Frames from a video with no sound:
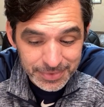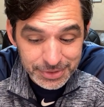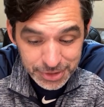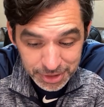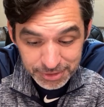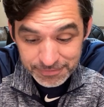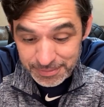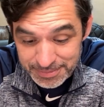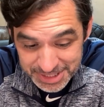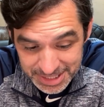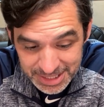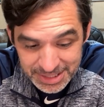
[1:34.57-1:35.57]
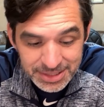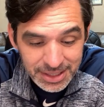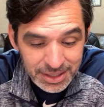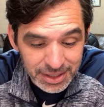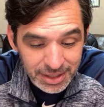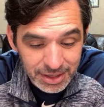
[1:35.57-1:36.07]
turn from sin,
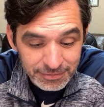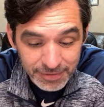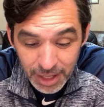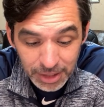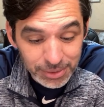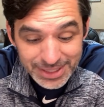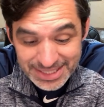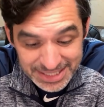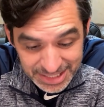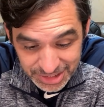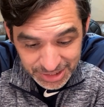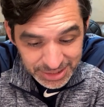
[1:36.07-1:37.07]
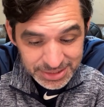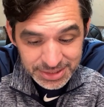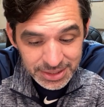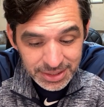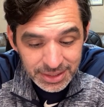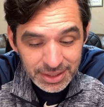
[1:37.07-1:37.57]
follow his
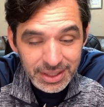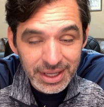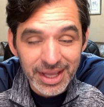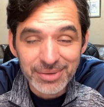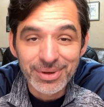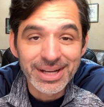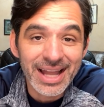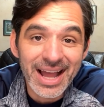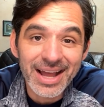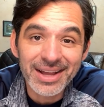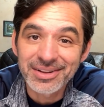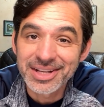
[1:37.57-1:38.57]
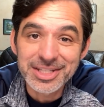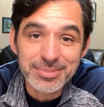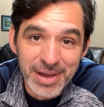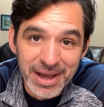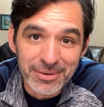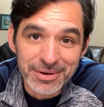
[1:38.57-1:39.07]
teachings, and rely on his
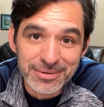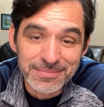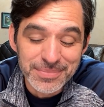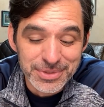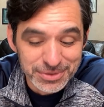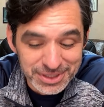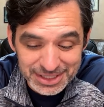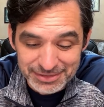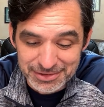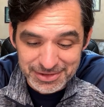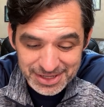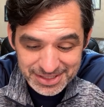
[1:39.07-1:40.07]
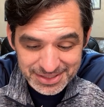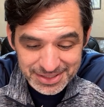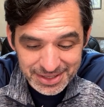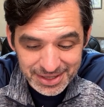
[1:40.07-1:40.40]
power to deliver us.